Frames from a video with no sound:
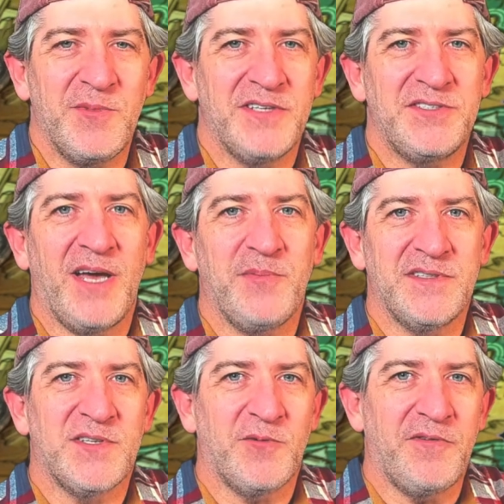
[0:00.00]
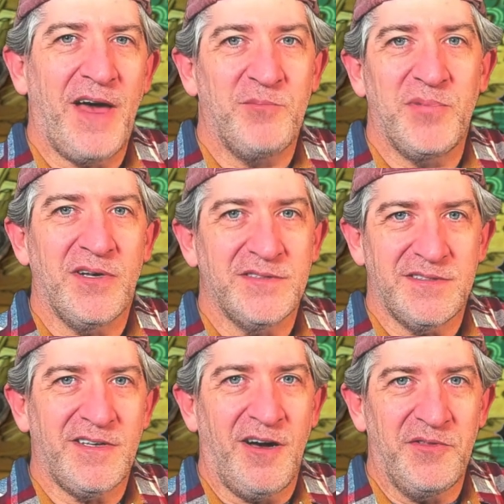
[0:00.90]
the champions that we've had built
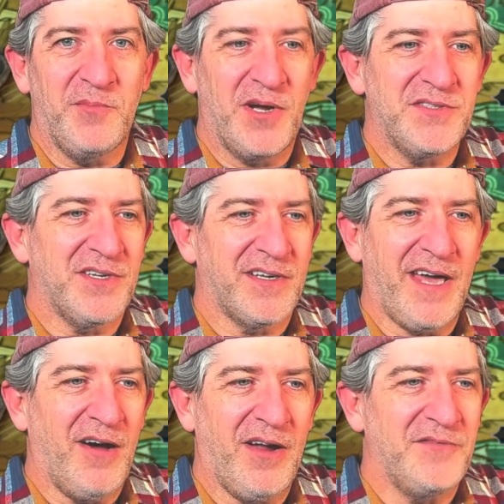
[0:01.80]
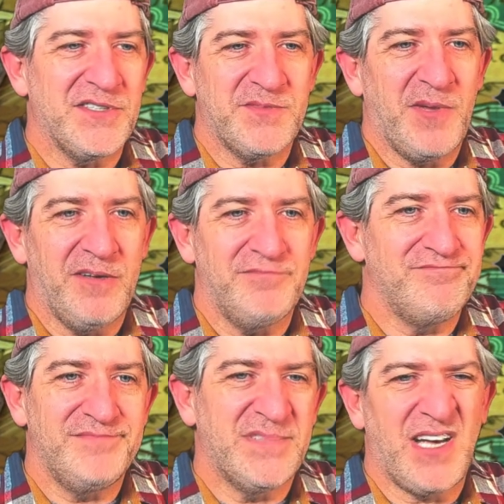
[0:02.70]
on the budget account have just been
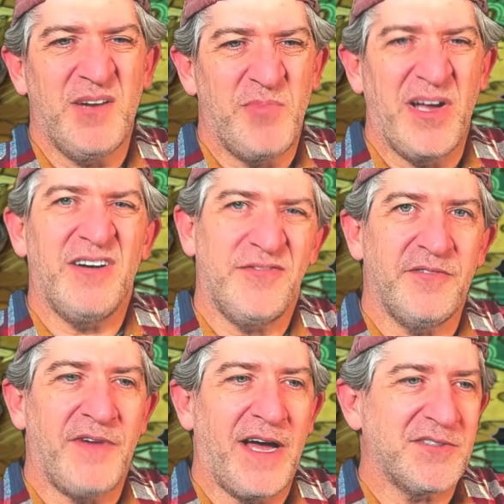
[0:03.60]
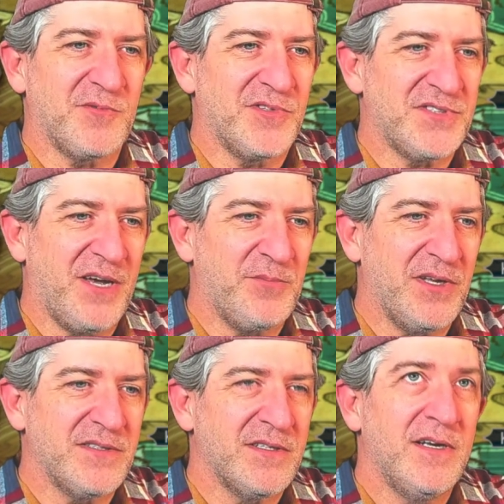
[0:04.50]
kind of better for Faction Wars
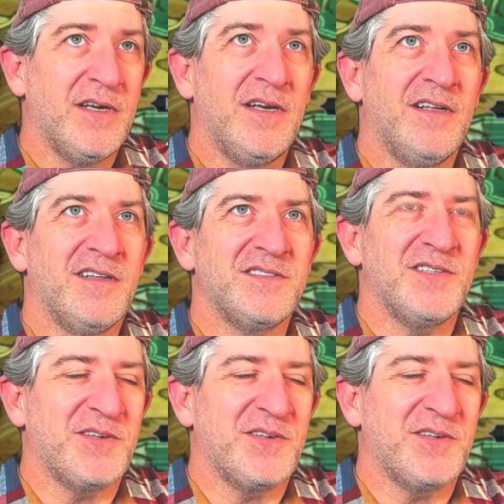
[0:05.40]
champions. Let's look at